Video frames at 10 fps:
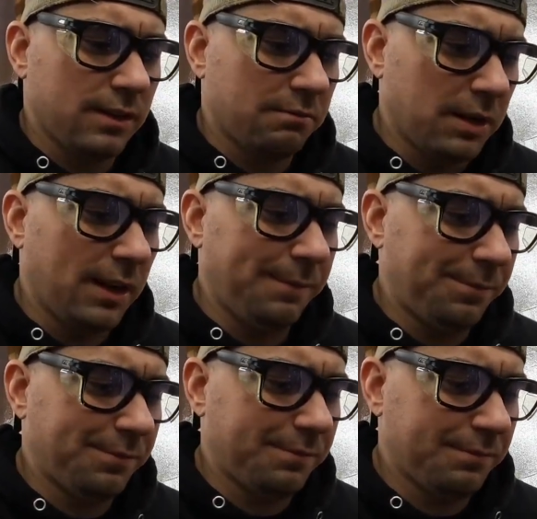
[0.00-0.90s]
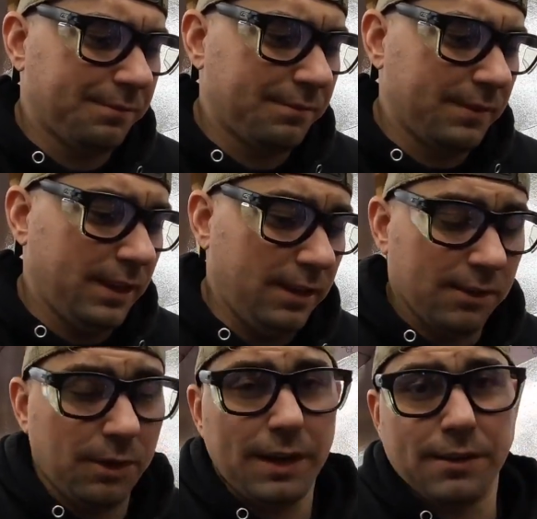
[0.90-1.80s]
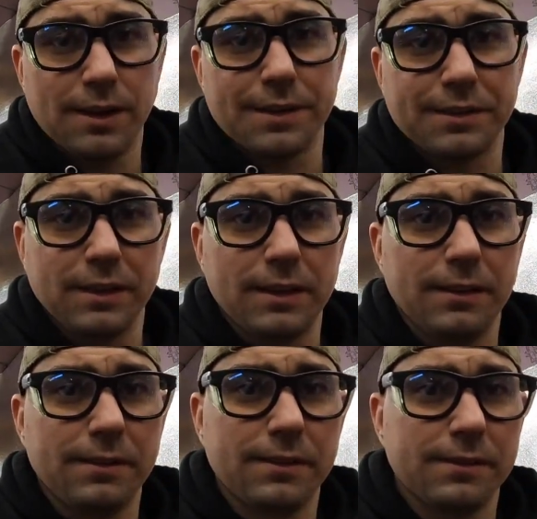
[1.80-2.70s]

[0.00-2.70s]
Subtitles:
But either way, you're gonna see it.